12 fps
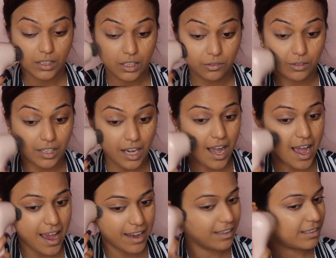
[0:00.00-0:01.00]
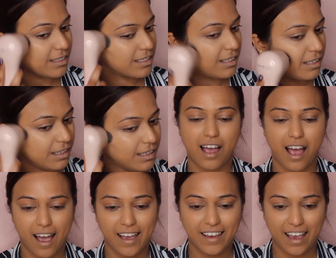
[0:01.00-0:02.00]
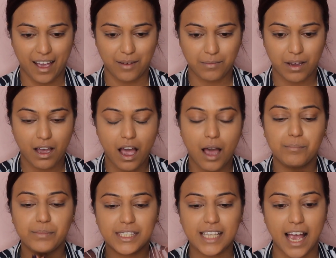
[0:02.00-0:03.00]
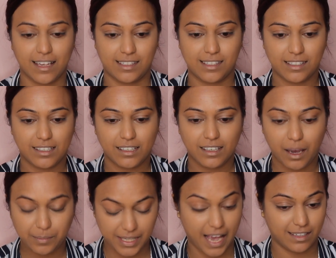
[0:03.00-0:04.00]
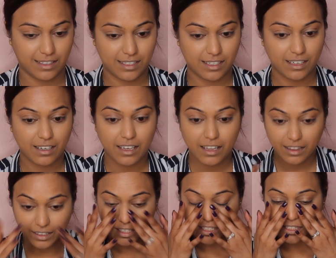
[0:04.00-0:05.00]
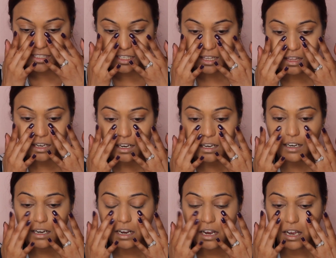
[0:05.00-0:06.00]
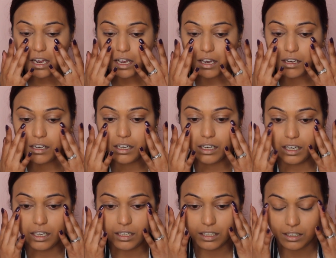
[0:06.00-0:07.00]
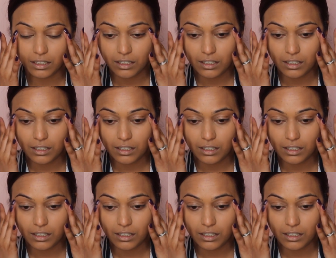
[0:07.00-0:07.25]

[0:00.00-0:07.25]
You guys, I am obsessed. Obsessed. The concealer, I